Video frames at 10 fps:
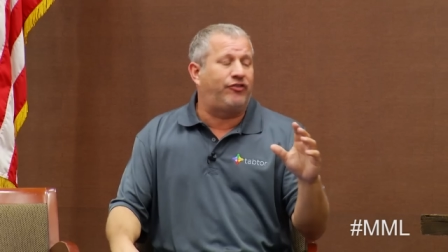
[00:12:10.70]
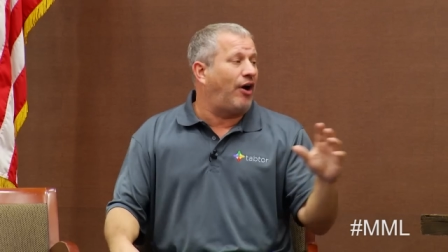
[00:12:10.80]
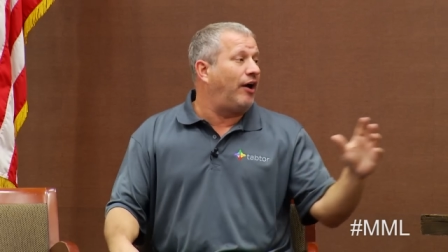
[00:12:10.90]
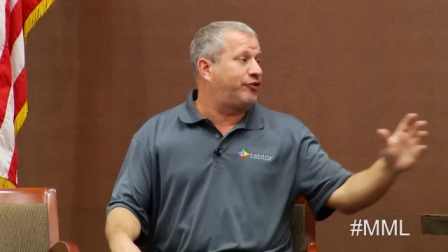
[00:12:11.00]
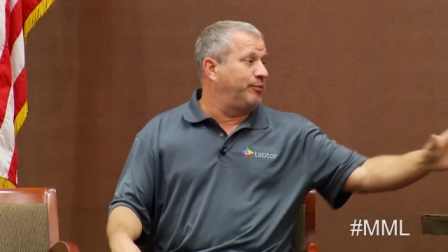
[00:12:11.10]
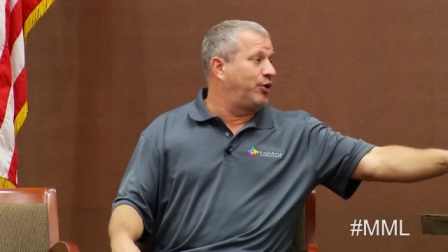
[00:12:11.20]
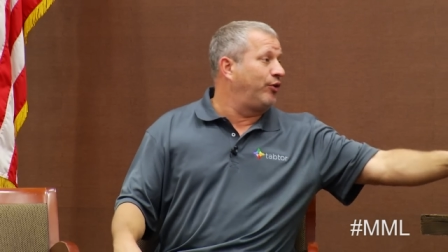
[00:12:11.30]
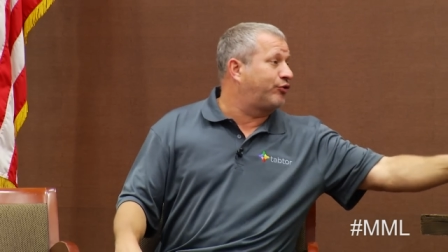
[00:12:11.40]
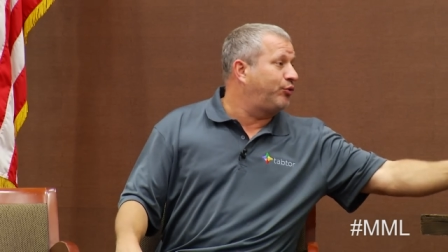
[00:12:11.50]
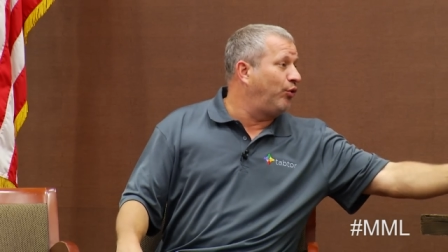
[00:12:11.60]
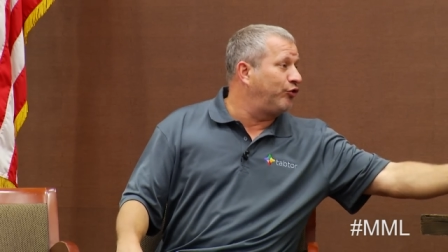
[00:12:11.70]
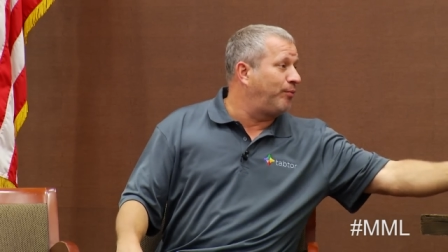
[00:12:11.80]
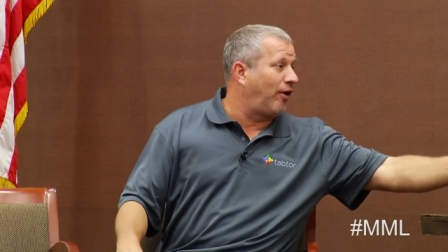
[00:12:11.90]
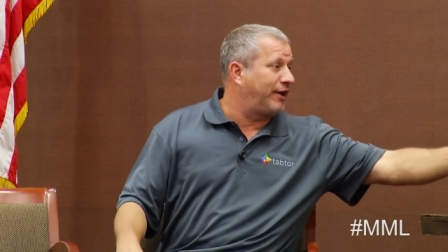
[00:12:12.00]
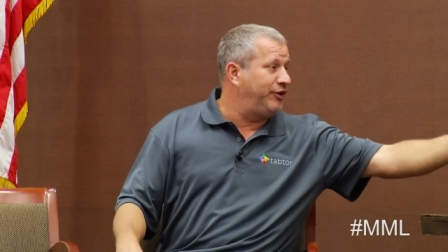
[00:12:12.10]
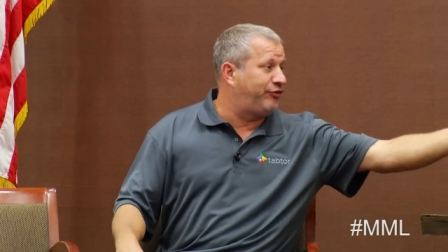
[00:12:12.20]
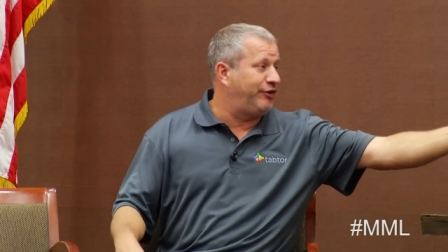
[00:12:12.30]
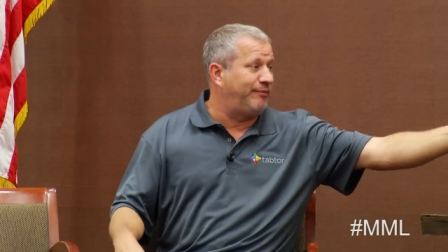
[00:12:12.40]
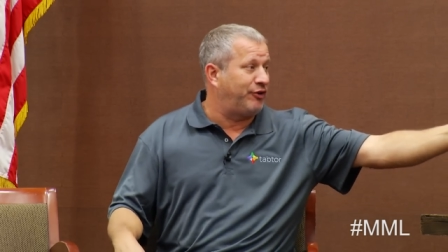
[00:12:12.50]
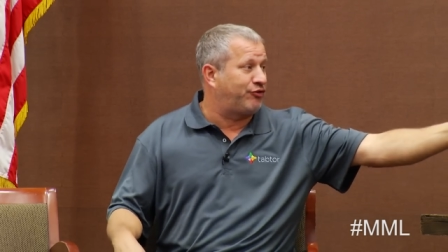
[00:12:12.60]
awesome to go to schools, Mark, and you've
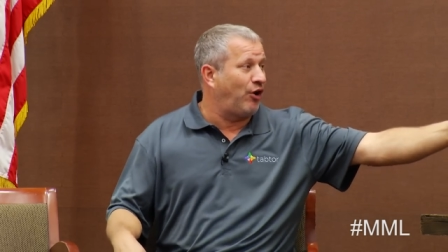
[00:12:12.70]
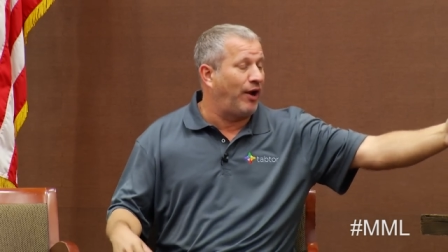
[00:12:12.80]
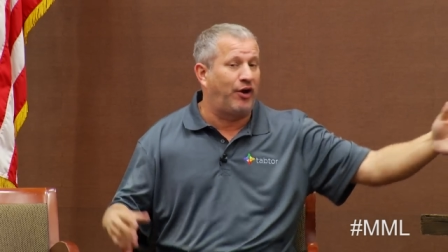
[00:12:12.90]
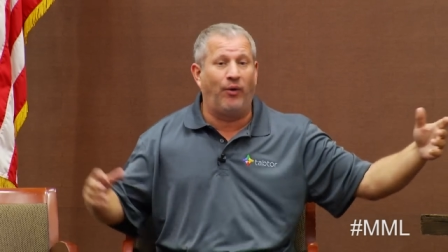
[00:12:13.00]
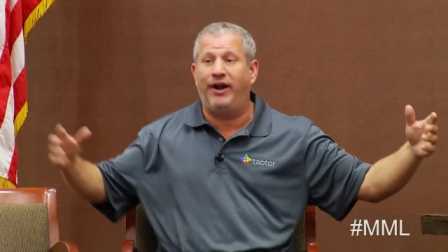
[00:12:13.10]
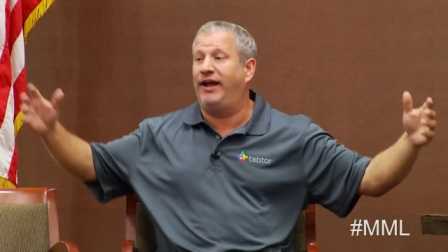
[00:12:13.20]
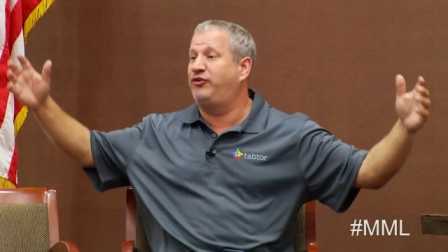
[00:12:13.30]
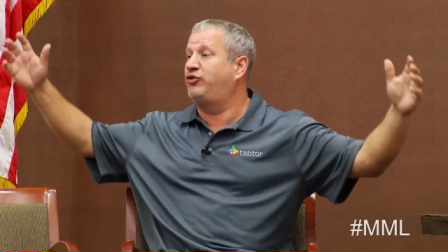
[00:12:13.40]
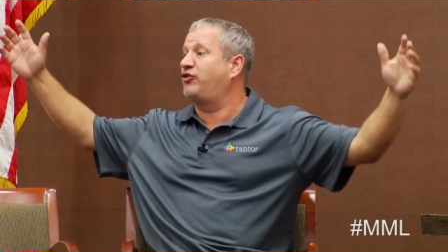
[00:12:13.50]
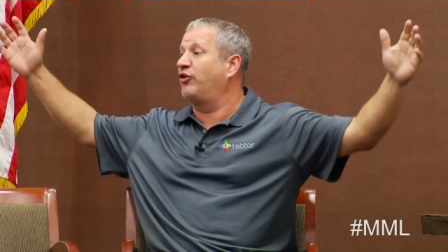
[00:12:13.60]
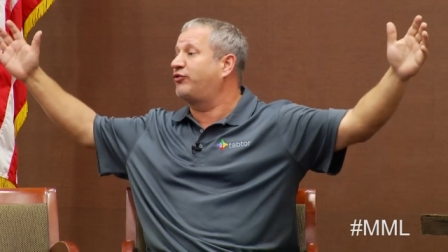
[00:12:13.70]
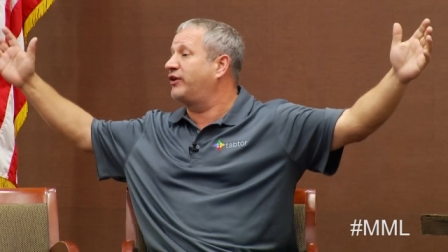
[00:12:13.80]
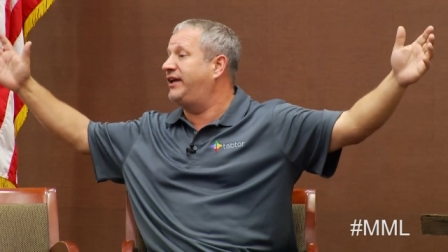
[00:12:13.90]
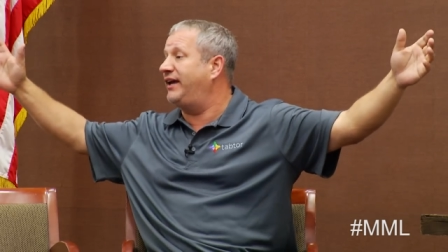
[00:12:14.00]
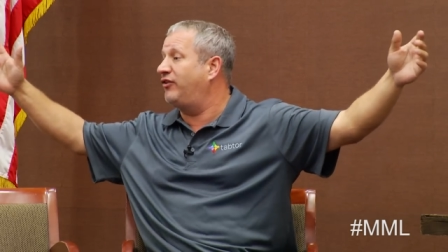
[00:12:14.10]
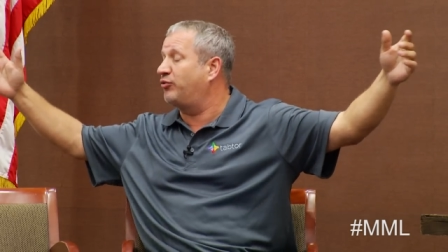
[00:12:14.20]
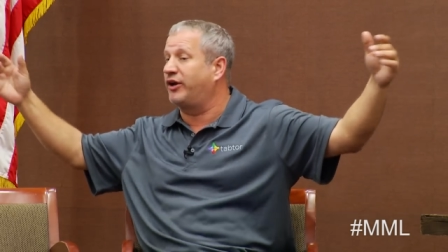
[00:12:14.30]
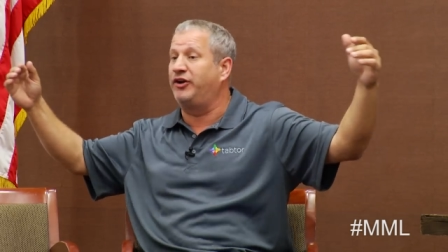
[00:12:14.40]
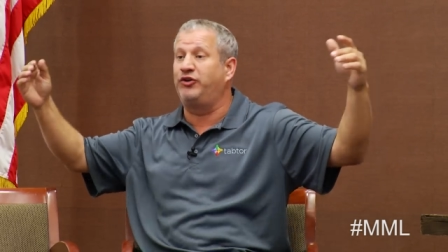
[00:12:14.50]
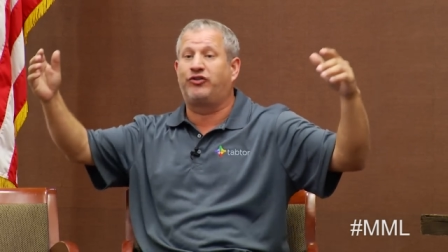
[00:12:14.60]
seen my show. I go in and I do shows for kids. We're
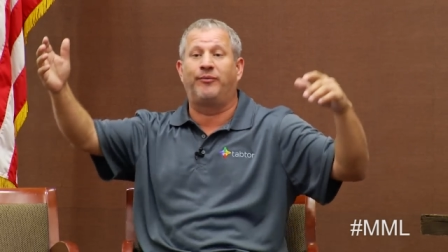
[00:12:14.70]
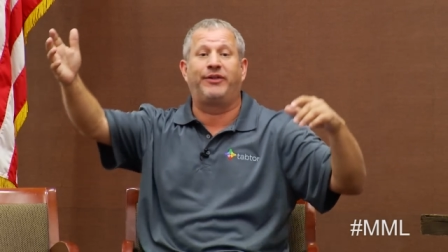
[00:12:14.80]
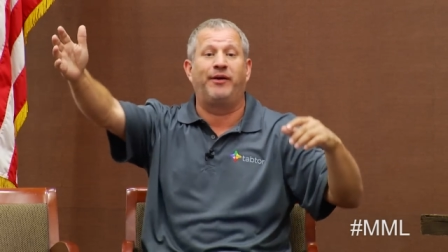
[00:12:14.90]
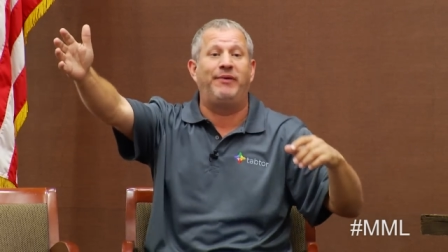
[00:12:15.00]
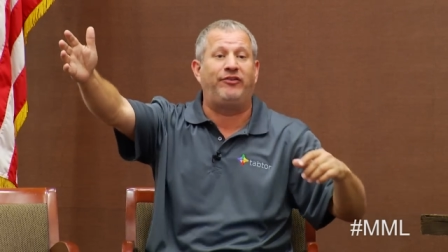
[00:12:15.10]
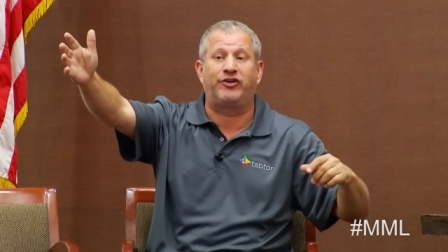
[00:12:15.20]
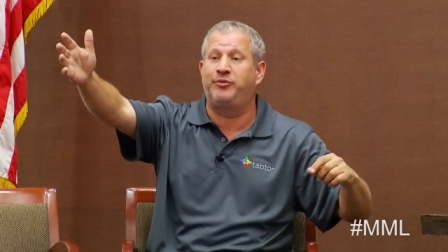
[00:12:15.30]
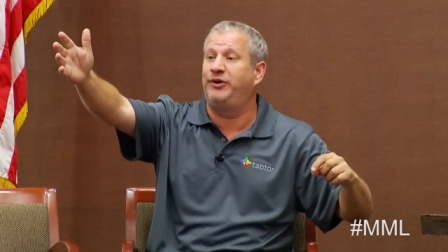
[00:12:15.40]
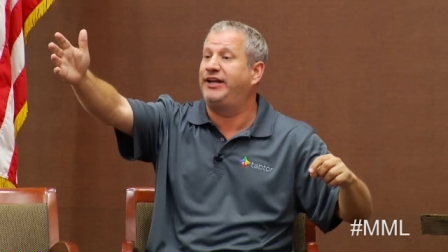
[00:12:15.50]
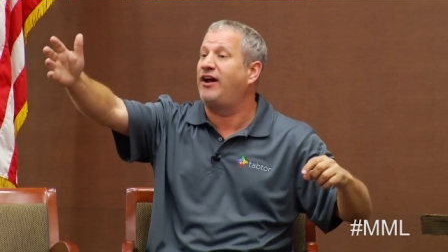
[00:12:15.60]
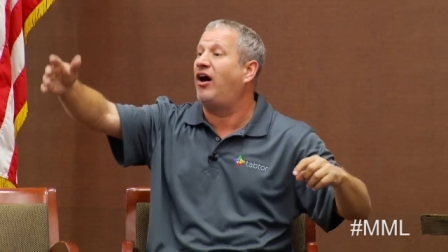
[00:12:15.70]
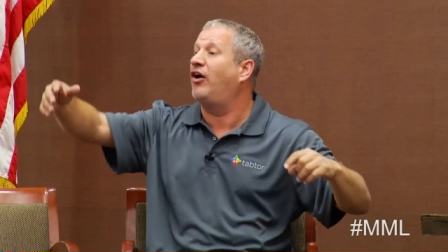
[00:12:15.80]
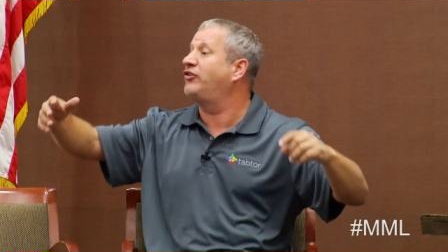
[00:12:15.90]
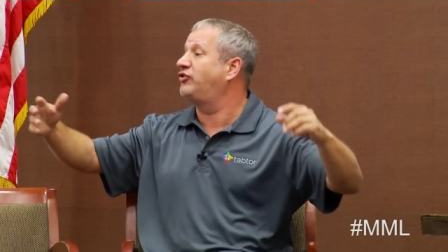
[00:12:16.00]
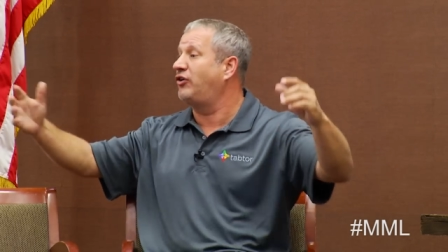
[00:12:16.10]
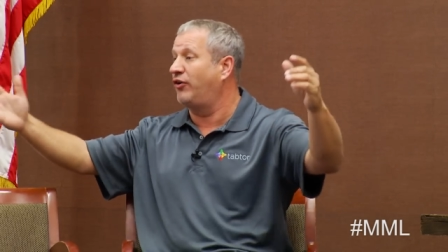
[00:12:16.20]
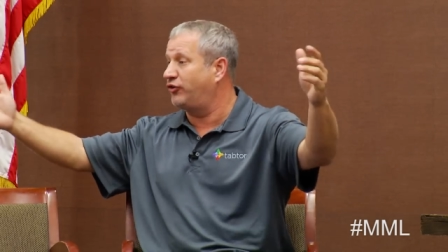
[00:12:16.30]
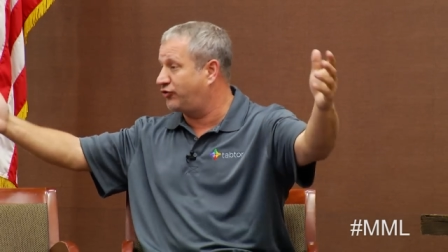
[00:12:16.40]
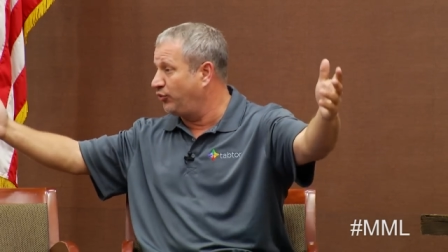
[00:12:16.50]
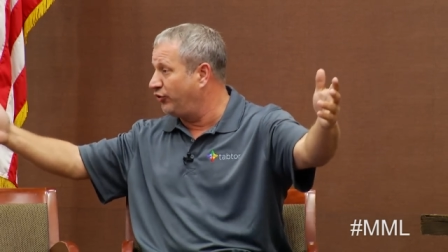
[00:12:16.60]
going to do something at Mesa Community College and other
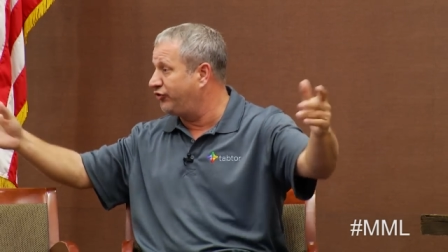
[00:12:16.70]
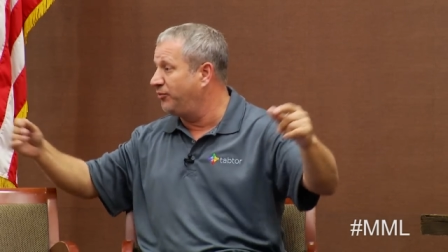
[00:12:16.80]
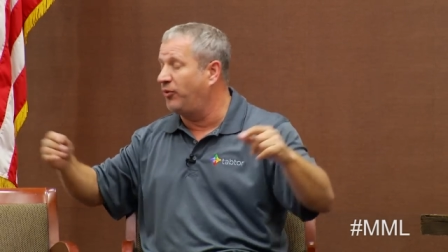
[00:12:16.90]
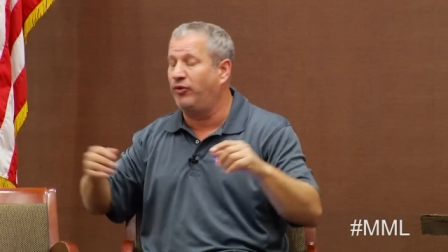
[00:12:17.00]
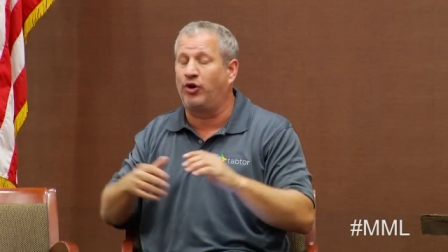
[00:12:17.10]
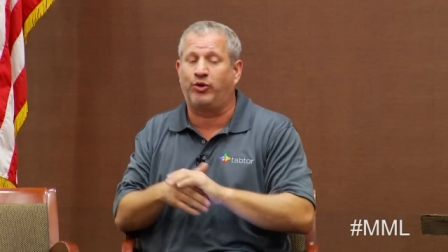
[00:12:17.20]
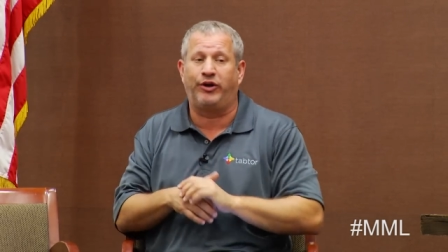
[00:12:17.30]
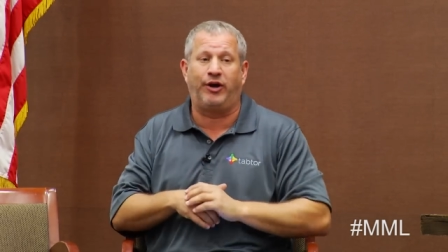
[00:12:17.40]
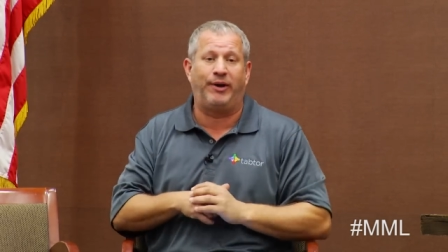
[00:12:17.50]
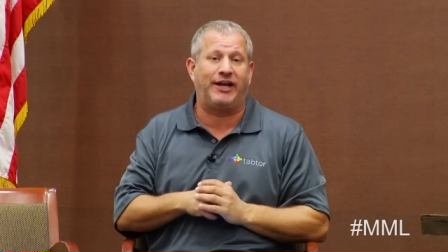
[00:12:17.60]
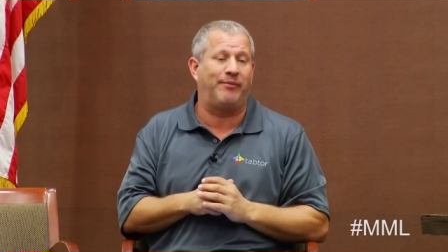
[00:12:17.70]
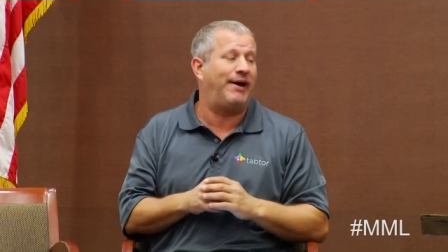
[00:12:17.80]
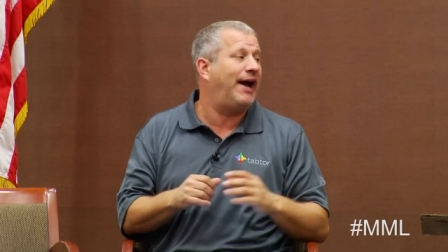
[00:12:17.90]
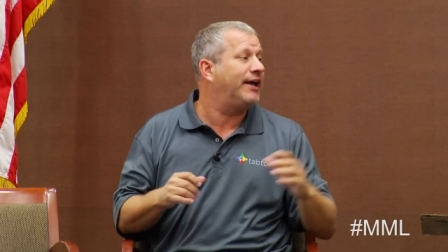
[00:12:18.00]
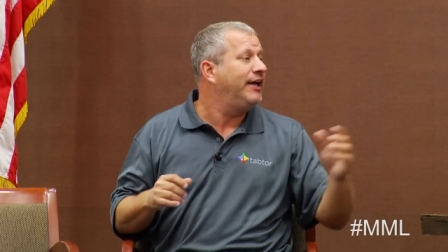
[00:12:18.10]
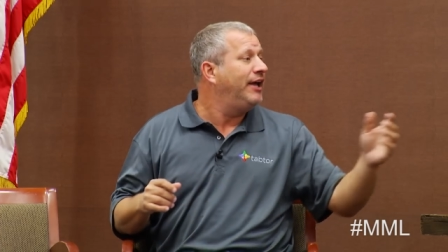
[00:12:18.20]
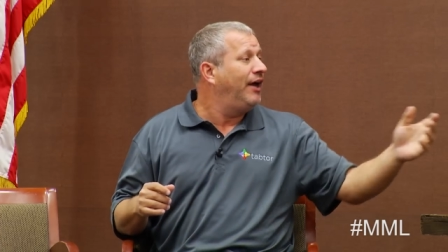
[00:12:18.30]
schools in the local area when I come back.